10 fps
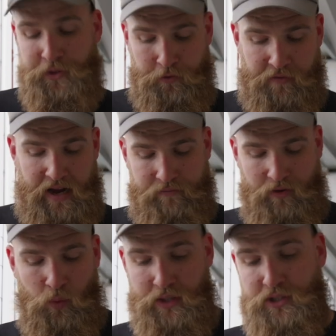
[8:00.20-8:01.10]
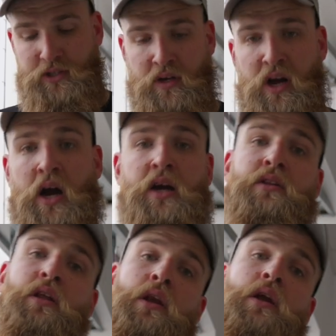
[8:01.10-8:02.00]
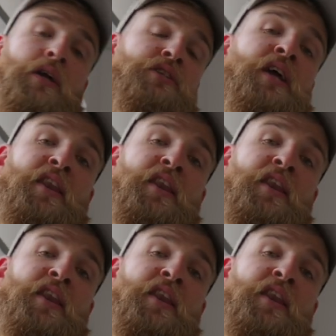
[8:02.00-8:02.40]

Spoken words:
two favorite ones are the large